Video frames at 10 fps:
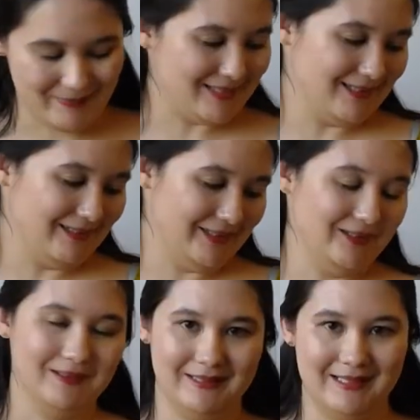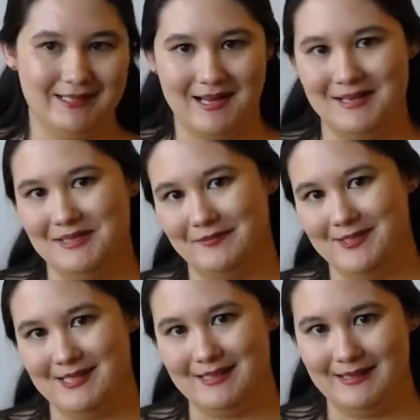Basically, Newland has gone to
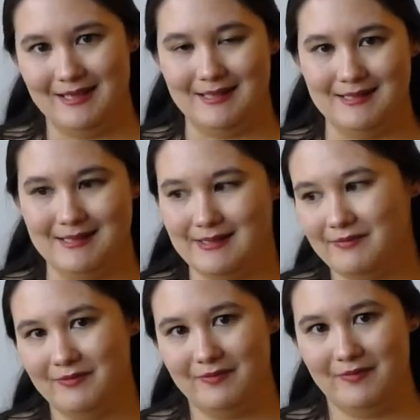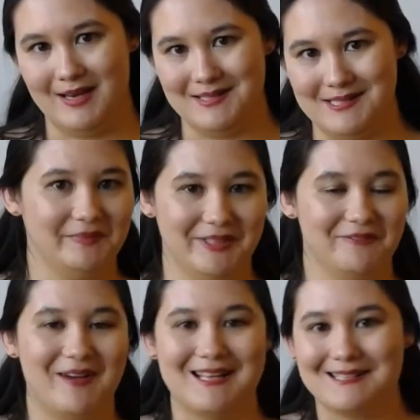visit his fiance's
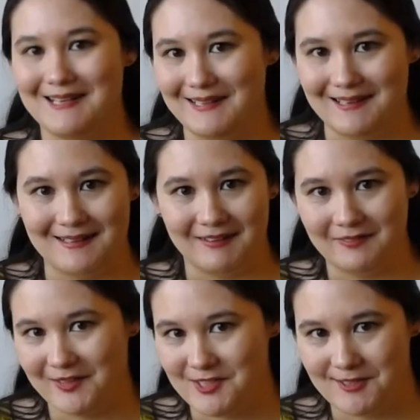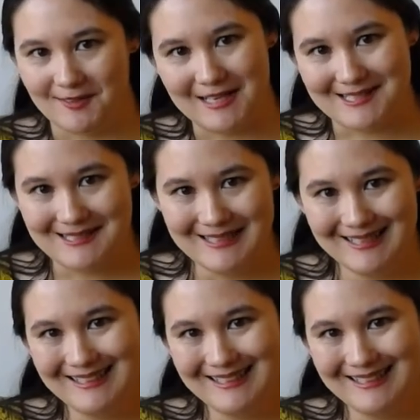fascinating unconventional cousin.